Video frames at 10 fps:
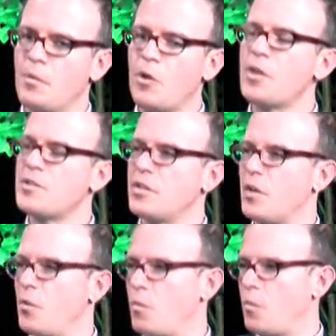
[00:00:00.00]
curious to
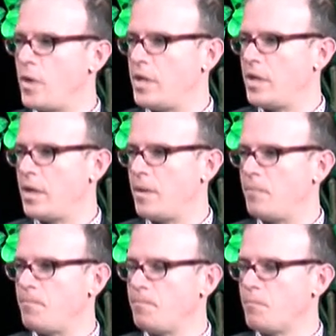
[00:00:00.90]
know
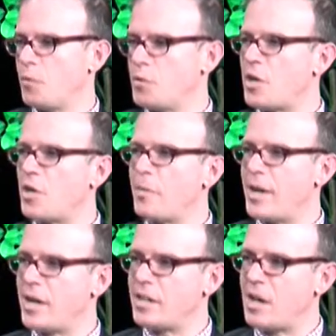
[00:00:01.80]
when we talk
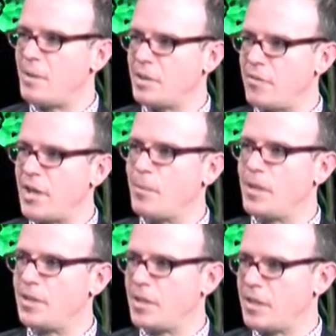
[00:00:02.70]
about economic development,
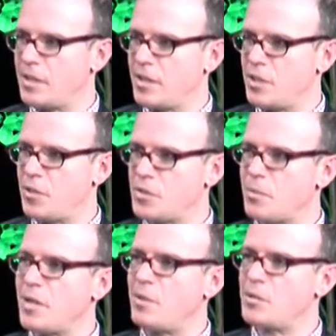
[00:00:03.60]
I think
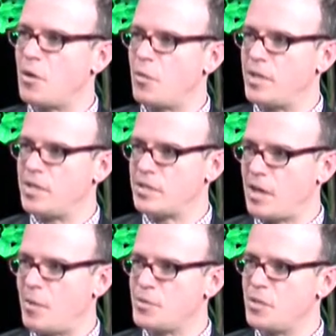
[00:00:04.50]
sometimes it always
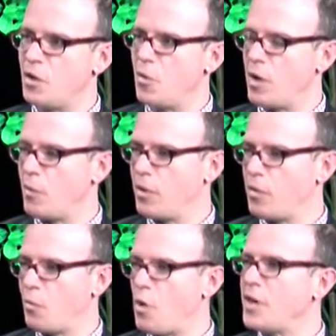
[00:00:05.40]
helps to know where
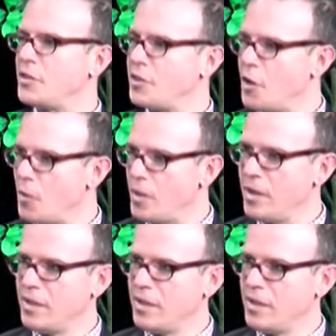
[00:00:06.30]
we're wanting to go